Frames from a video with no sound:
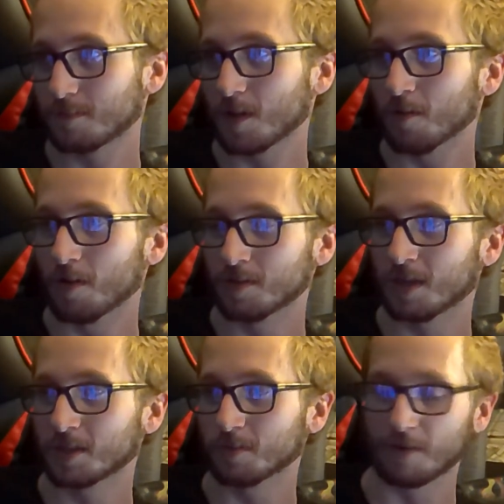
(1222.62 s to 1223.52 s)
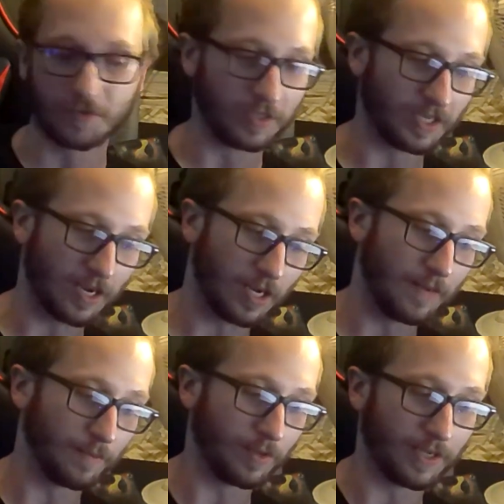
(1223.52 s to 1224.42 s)
Well, it's also referencing like a
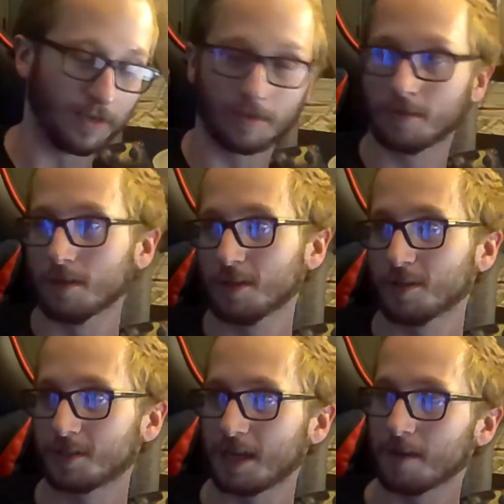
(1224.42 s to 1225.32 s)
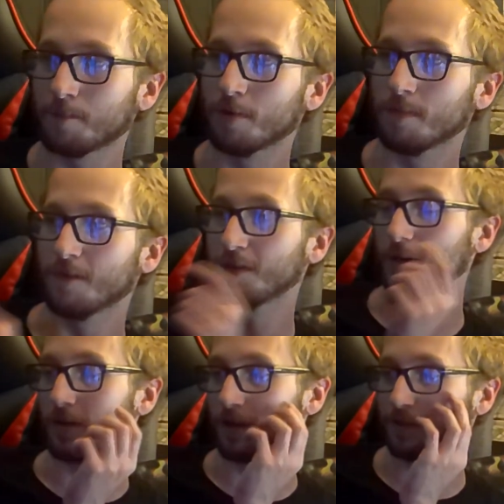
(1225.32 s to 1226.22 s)
comic book character. I just can't put my
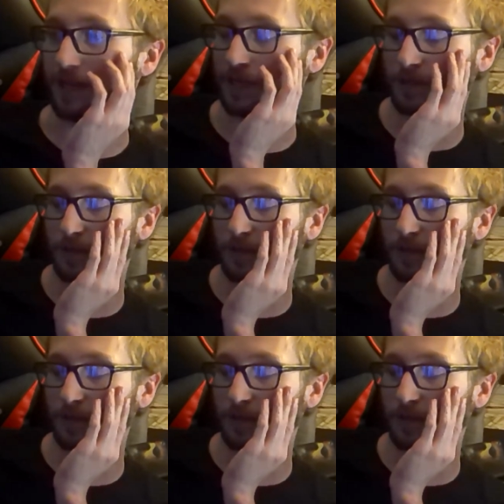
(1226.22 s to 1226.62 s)
finger on like